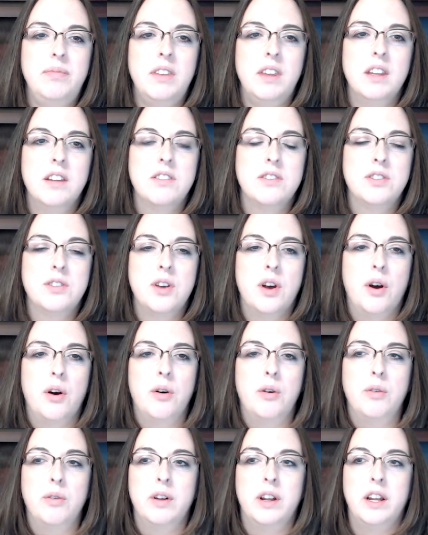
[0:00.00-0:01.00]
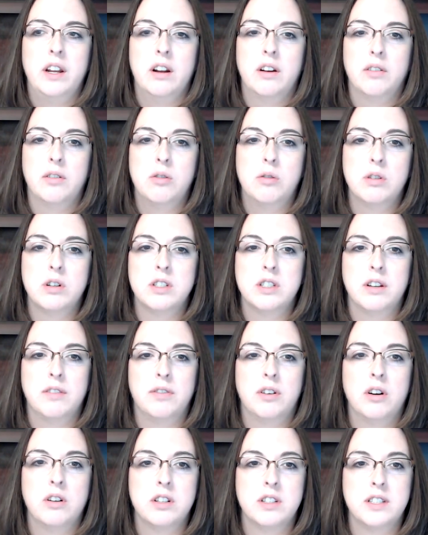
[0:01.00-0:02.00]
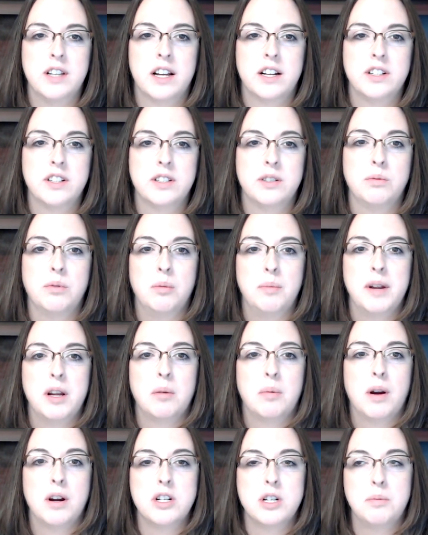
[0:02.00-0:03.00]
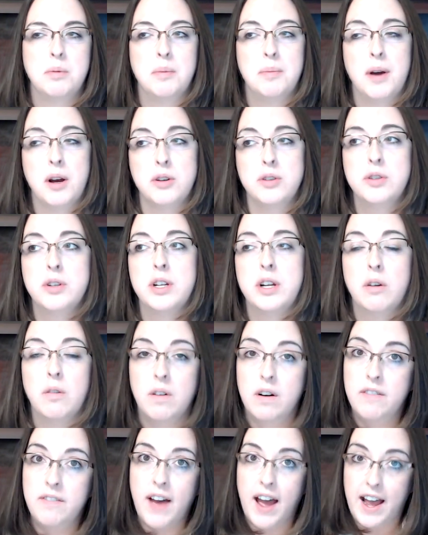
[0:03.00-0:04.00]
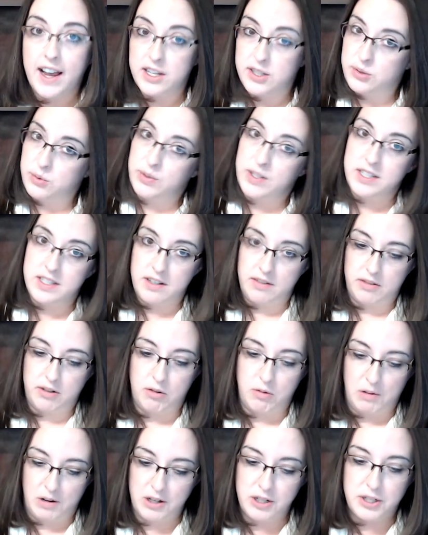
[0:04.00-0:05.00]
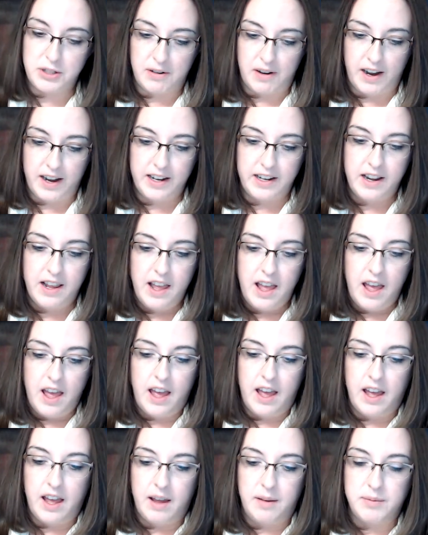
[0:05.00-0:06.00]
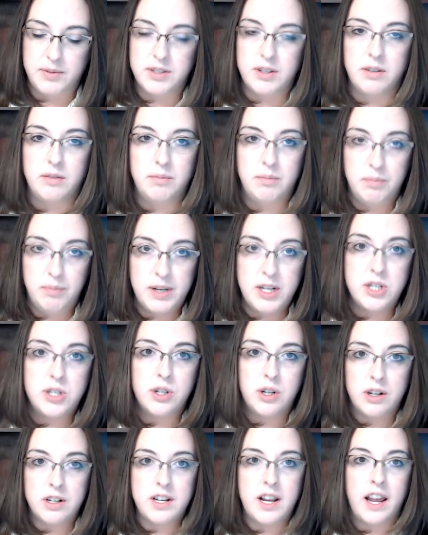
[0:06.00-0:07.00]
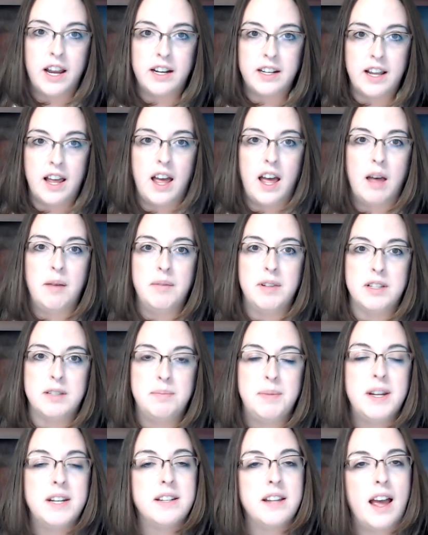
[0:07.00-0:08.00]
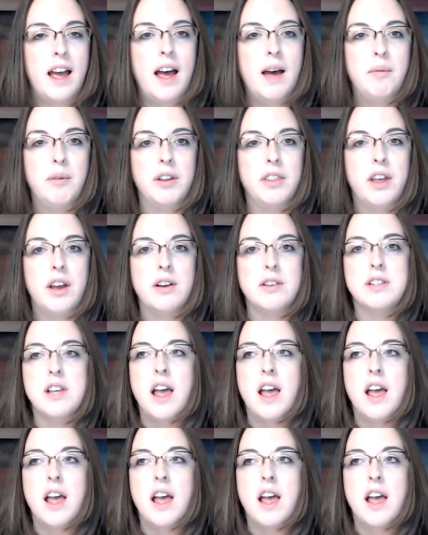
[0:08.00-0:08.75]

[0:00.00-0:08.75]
So, of course, the first sections will be your project proposal, your revised ones, of course, right? So be sure to take time and spend time with those.